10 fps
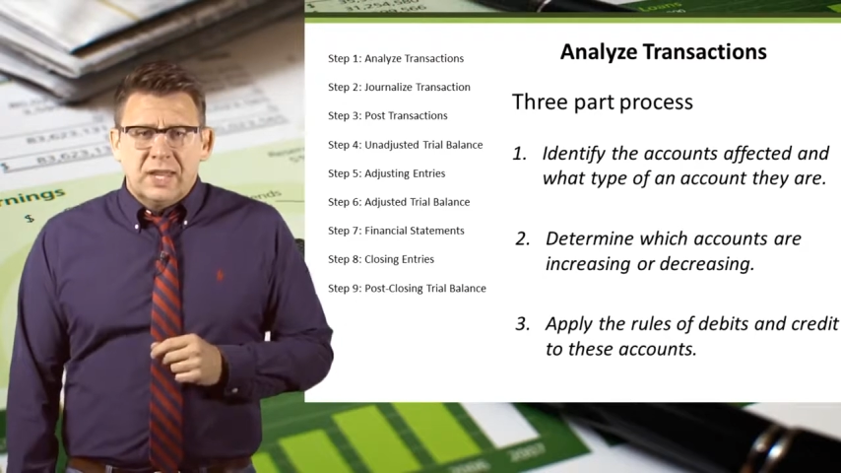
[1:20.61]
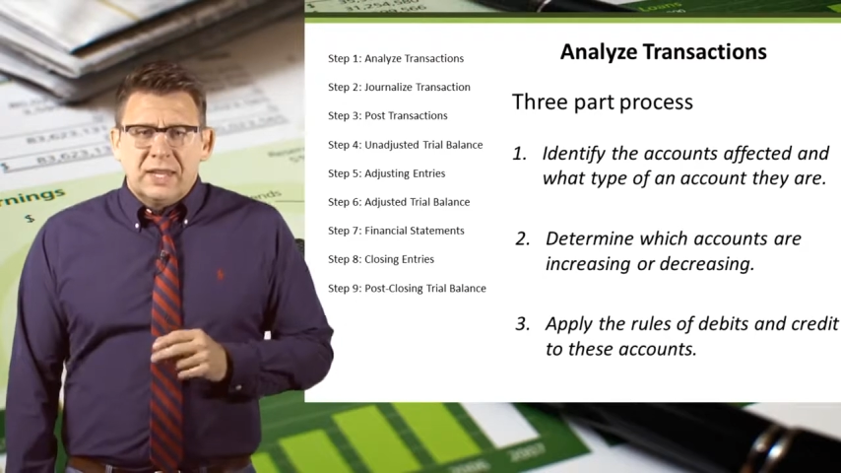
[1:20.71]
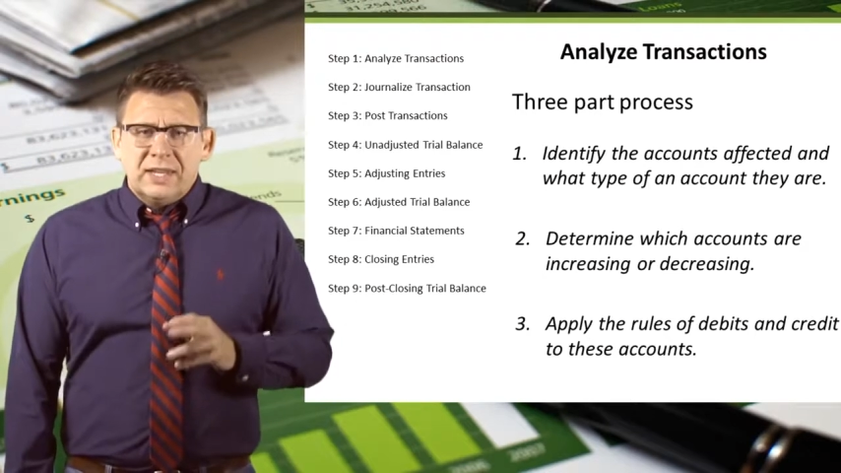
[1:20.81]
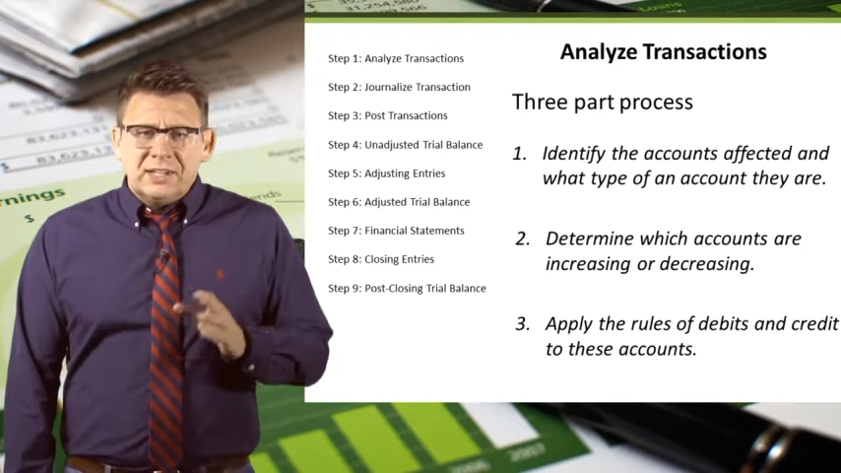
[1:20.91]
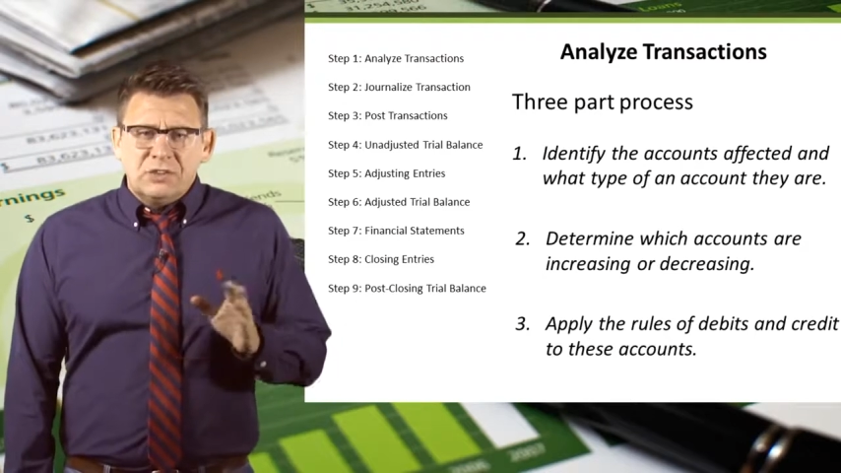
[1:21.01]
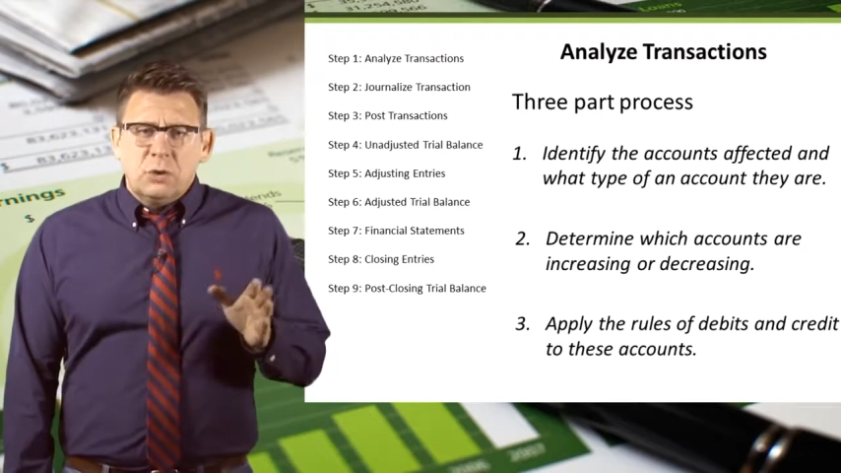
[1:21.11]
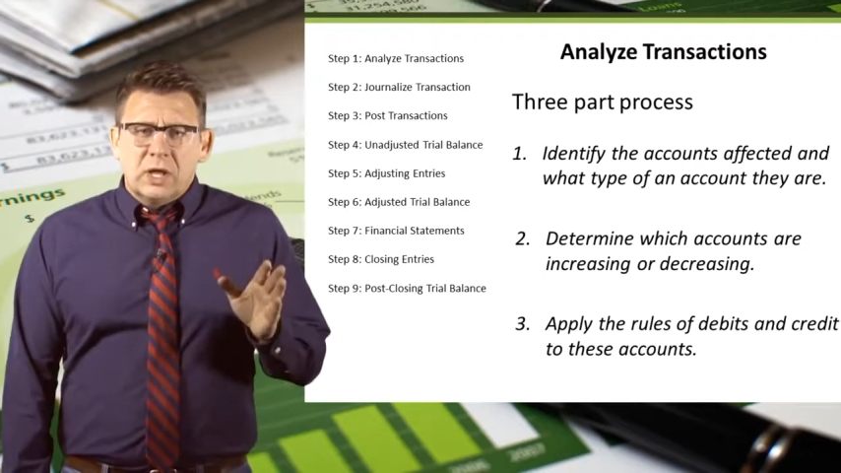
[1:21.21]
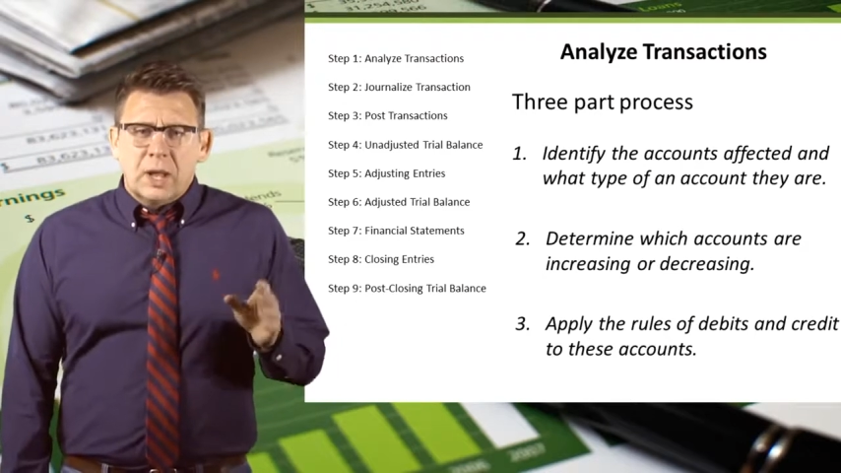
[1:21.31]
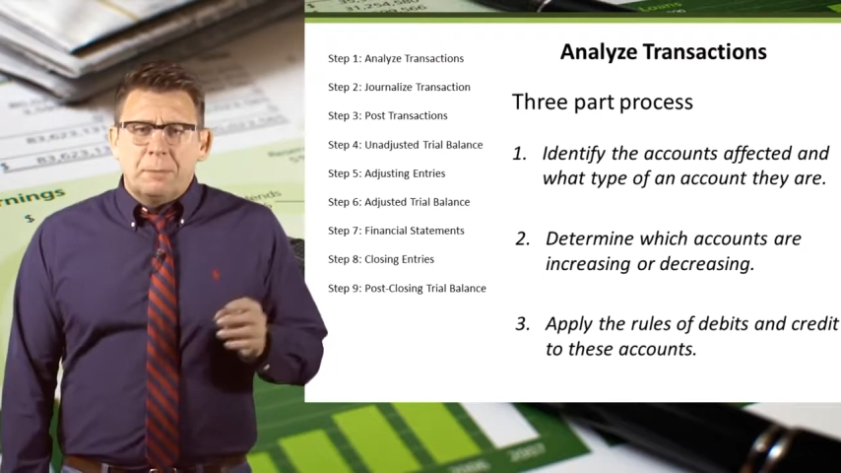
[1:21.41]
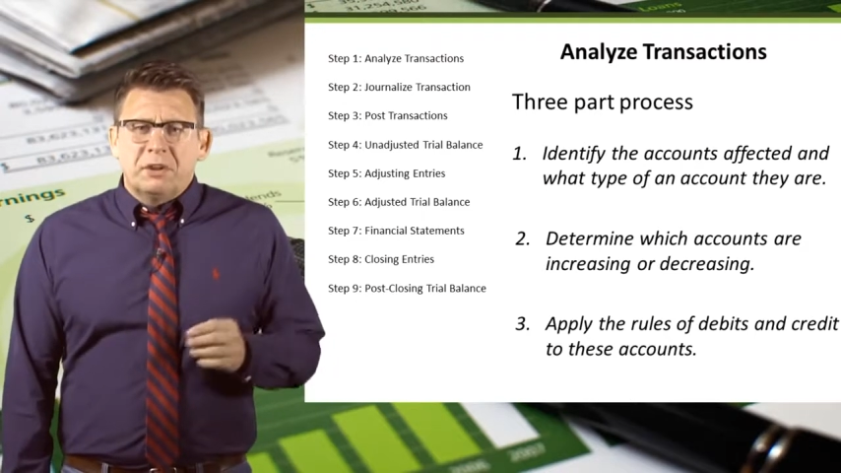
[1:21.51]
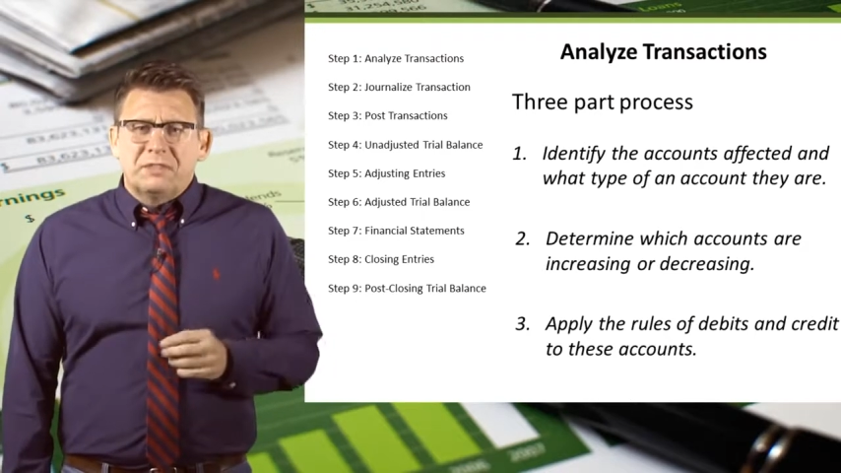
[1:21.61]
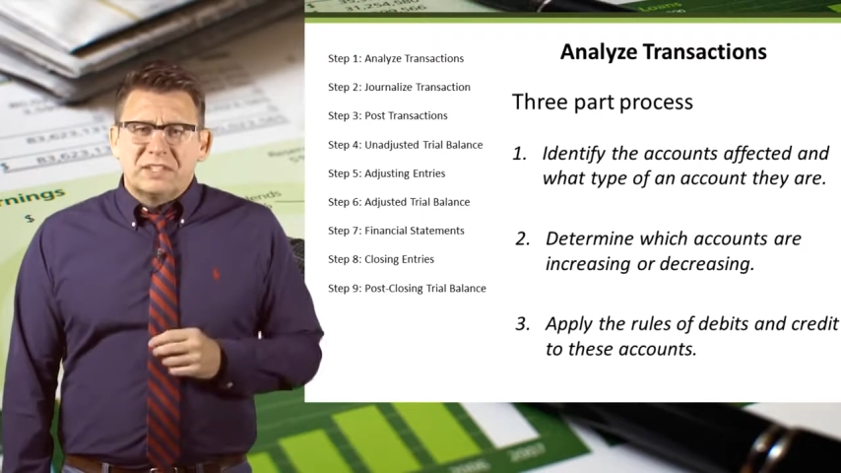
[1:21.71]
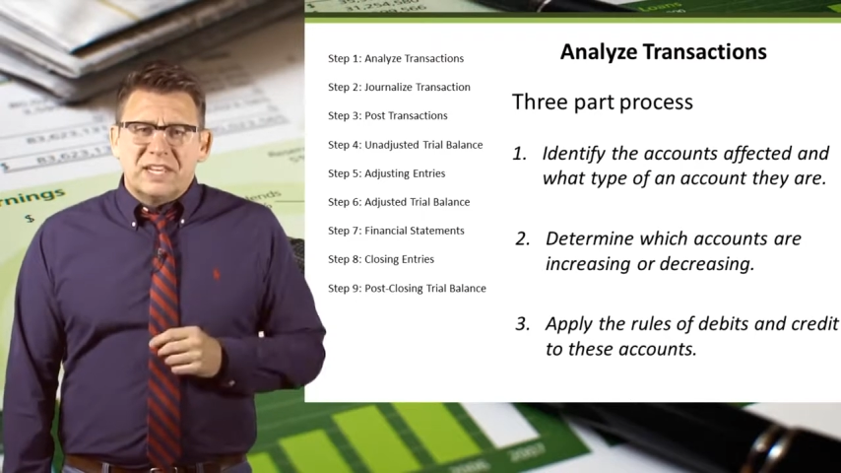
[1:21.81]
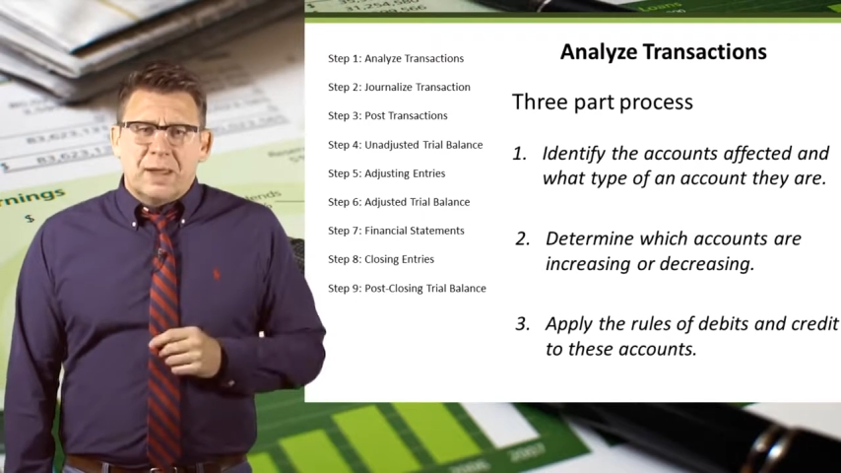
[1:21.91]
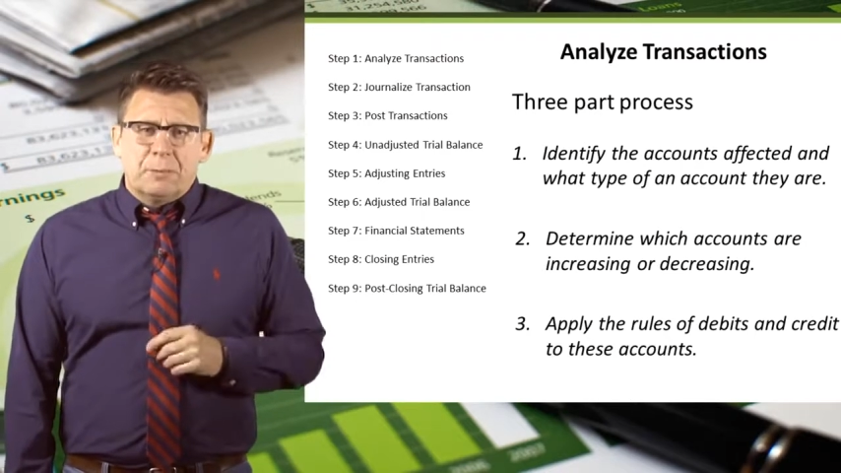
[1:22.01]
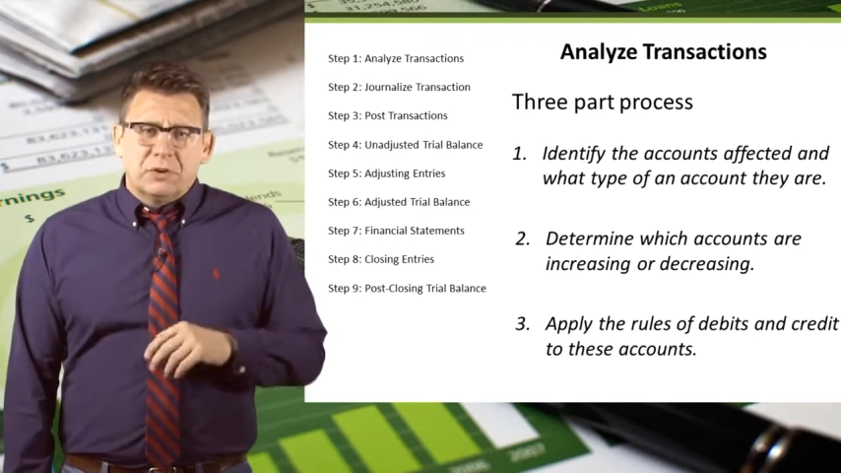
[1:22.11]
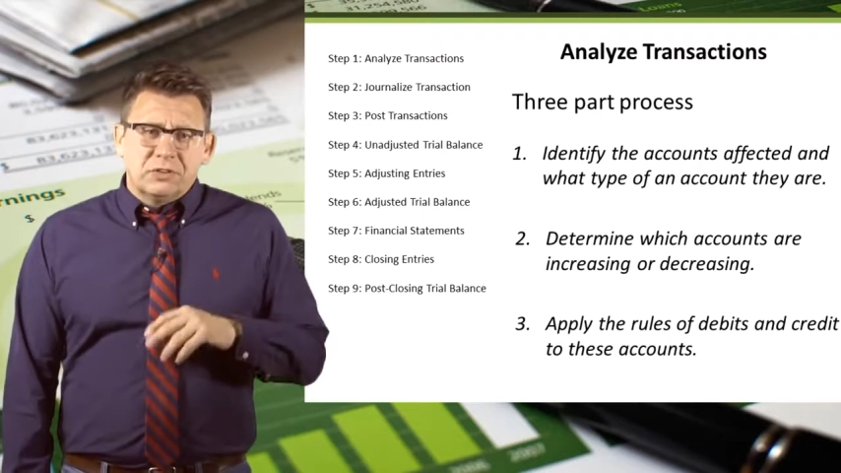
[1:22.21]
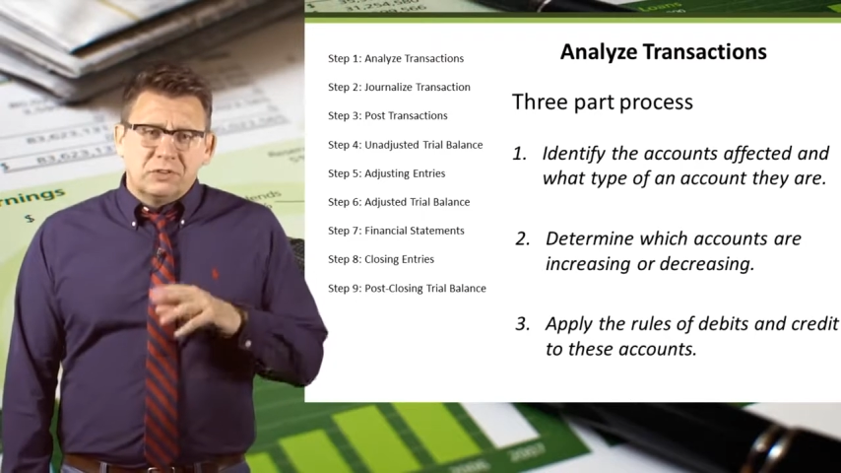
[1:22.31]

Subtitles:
Let's do a couple of examples